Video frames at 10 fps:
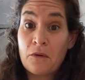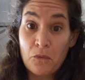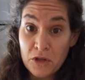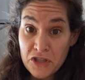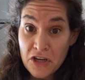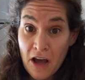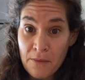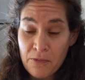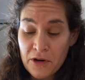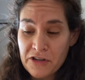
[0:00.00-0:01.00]
wood
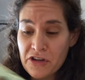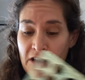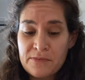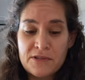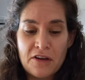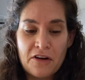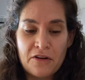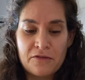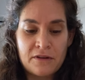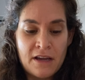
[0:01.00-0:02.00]
shop workshop,
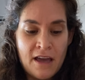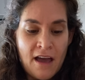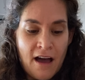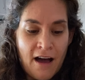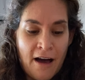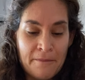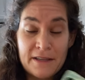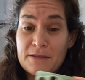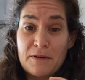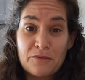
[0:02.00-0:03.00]
so
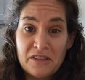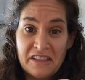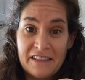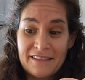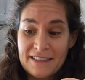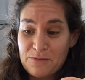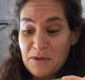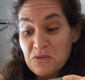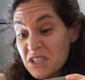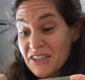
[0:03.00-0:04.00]
it's been really
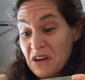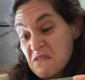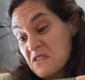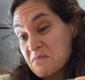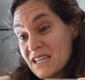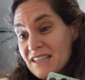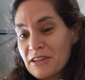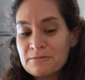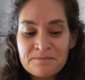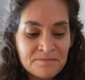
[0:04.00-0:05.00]
great for me though.